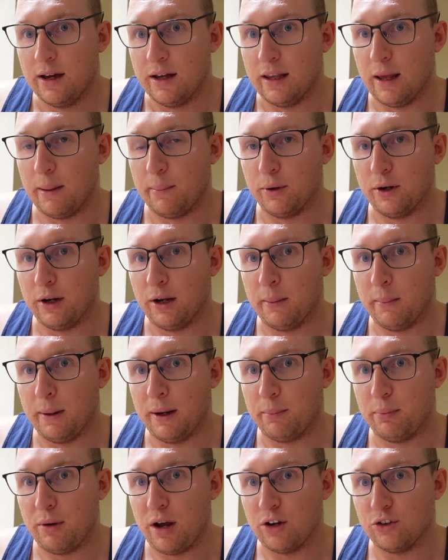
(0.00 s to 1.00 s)
Then put in a bit
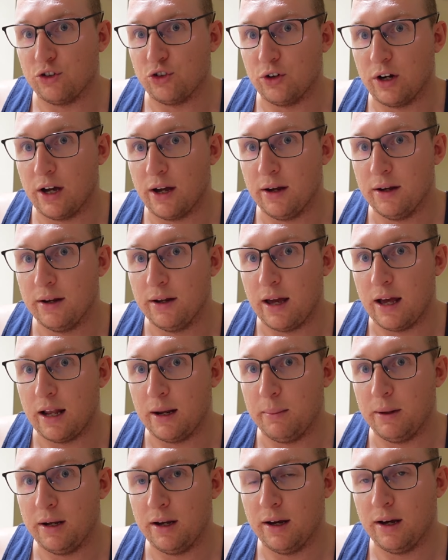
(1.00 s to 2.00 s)
of brown sugar and
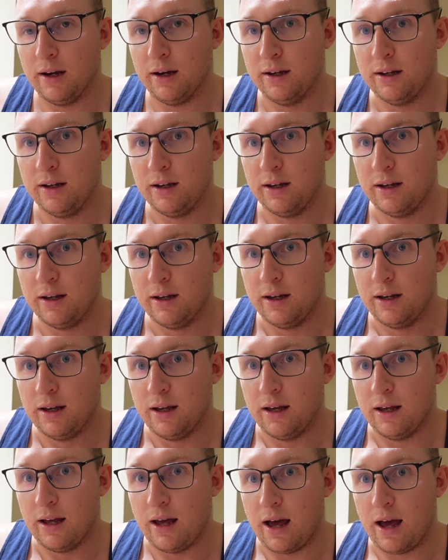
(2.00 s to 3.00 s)
a bit
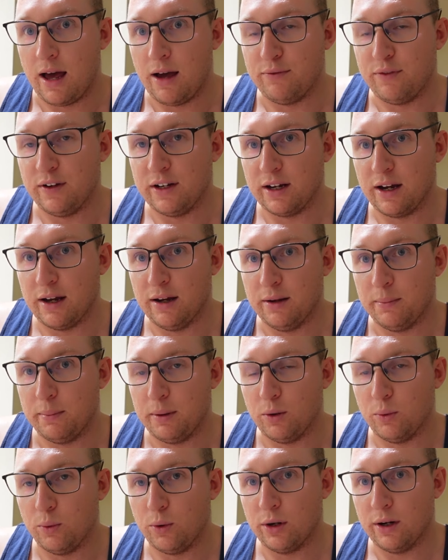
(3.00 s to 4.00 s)
of vinegar, a
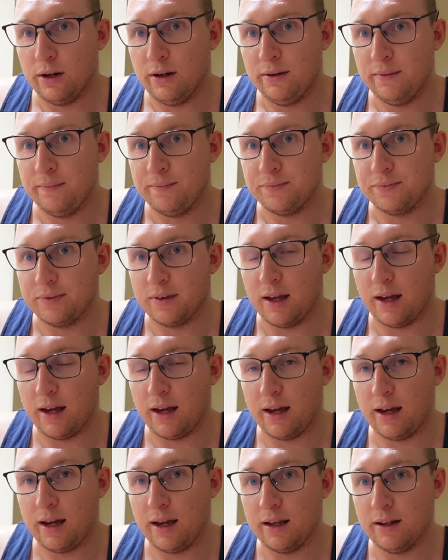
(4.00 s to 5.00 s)
bit of water,
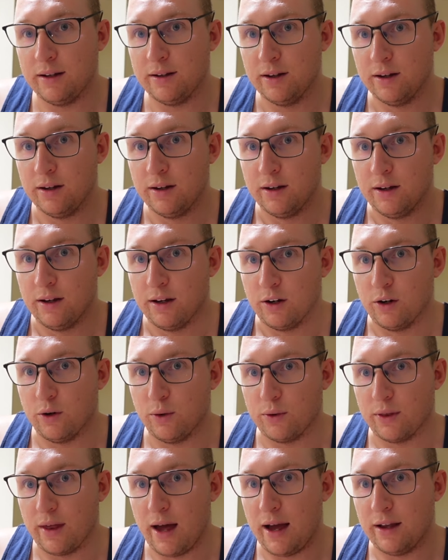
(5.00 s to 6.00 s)
and
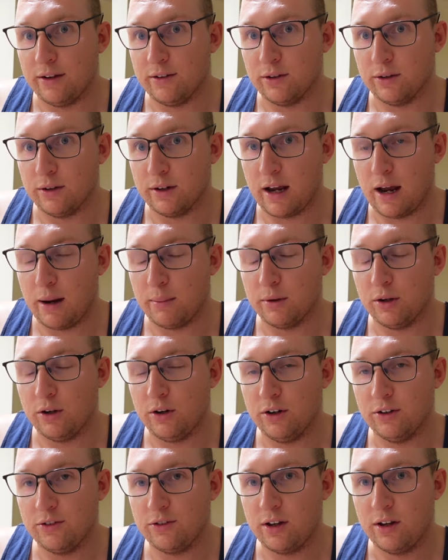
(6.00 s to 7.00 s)
cook that until it
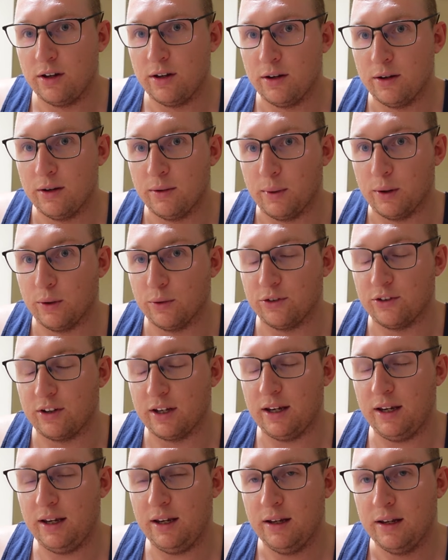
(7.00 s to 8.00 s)
caramelized, went all
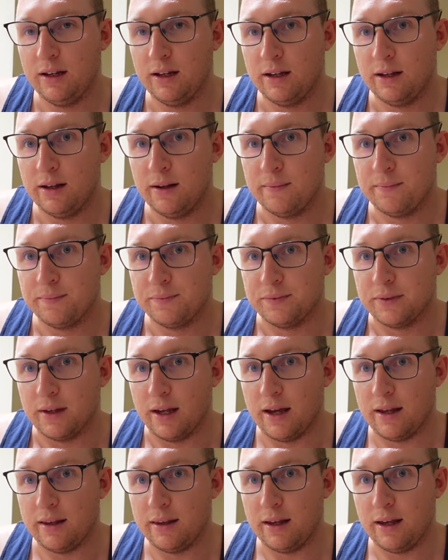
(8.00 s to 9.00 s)
sticky.
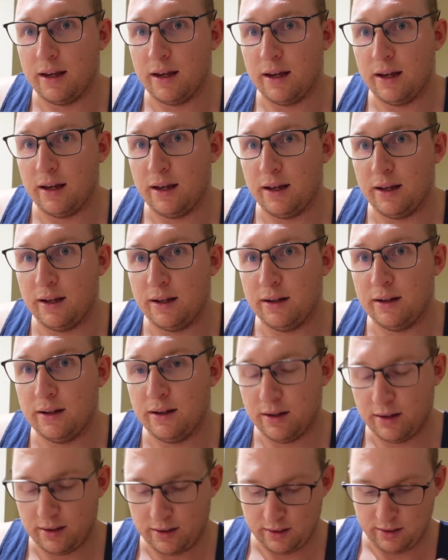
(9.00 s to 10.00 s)
And
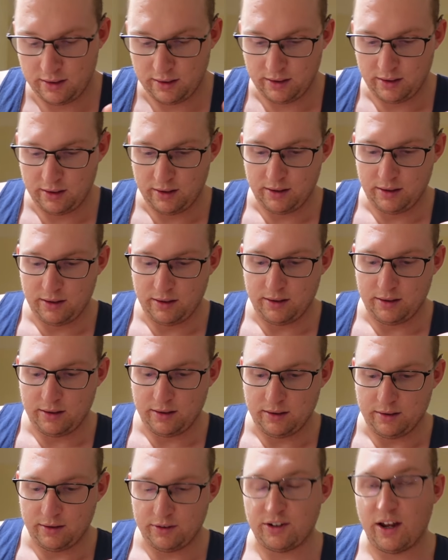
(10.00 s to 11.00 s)
then
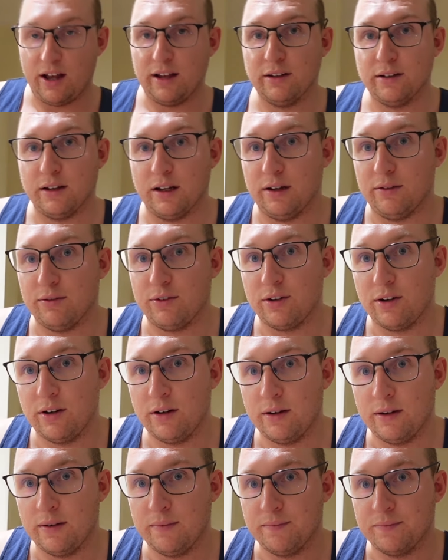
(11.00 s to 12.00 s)
the salad leaves,
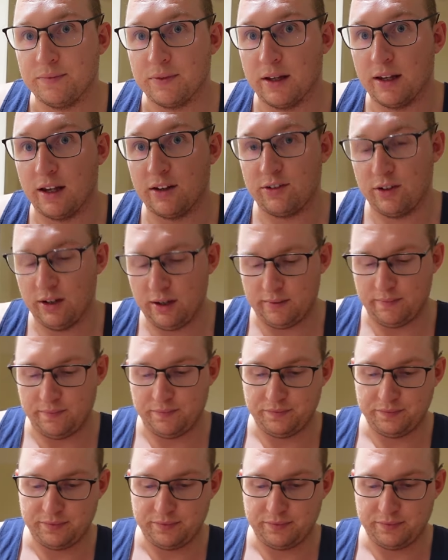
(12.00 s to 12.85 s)
and that's it.